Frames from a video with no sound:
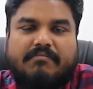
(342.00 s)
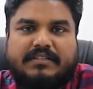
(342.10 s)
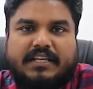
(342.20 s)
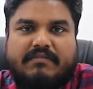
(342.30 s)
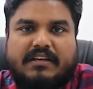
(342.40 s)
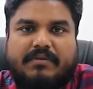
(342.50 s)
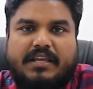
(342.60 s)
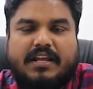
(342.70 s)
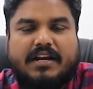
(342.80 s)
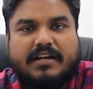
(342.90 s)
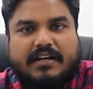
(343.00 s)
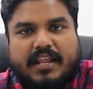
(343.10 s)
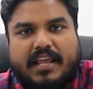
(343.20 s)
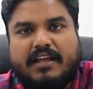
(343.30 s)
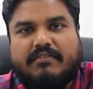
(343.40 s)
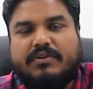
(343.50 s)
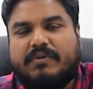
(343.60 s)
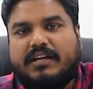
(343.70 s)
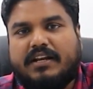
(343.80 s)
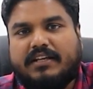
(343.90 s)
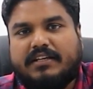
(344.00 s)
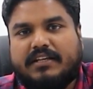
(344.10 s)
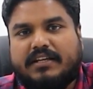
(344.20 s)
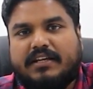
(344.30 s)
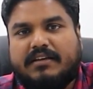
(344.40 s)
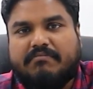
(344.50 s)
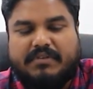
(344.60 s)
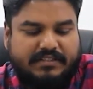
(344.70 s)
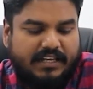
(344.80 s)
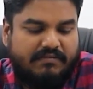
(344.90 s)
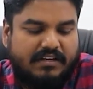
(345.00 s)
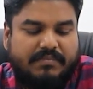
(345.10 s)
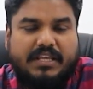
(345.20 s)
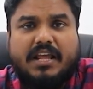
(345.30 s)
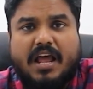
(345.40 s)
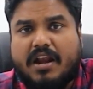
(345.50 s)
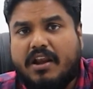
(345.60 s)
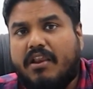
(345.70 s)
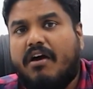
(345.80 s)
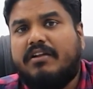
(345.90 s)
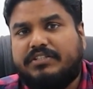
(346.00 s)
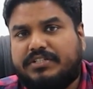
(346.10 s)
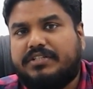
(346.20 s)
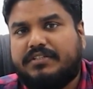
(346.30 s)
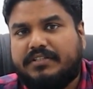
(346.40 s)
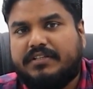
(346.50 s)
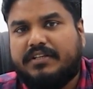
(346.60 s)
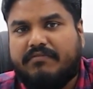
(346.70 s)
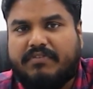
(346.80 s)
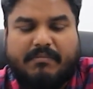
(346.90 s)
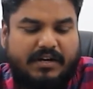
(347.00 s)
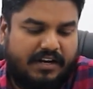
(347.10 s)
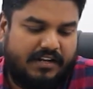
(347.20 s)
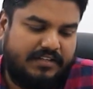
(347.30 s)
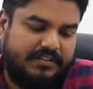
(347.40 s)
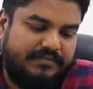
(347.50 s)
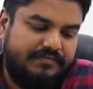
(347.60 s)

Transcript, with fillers: Missile will be taken through a truck. Missile will be launched from a truck.